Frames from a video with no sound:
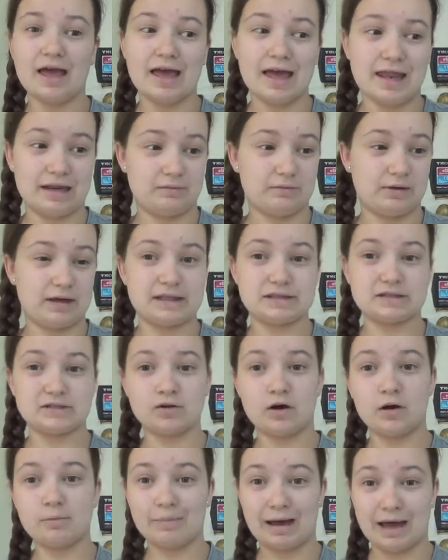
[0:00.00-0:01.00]
Anyway, it's
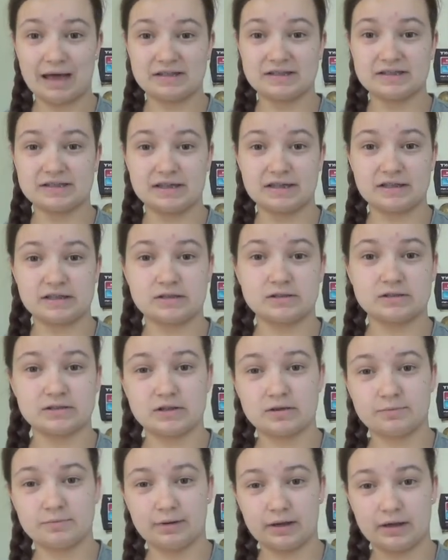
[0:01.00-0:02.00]
not a bad
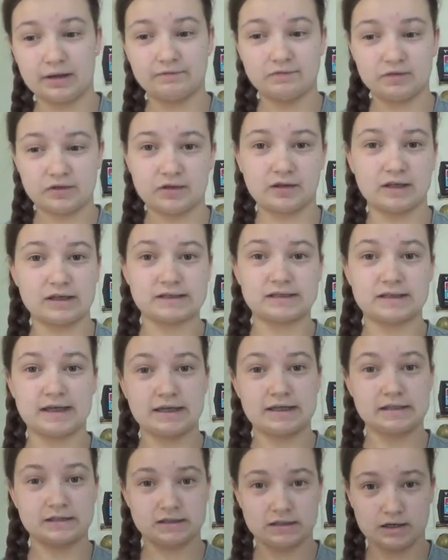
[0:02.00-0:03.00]
stain, but if you don't like
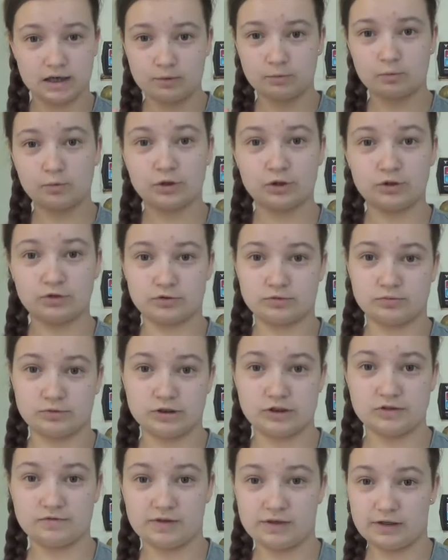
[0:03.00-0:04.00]
stains, I warn you not to
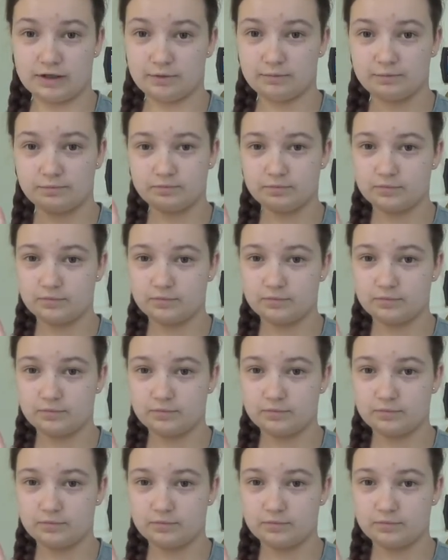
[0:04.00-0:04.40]
watch this video.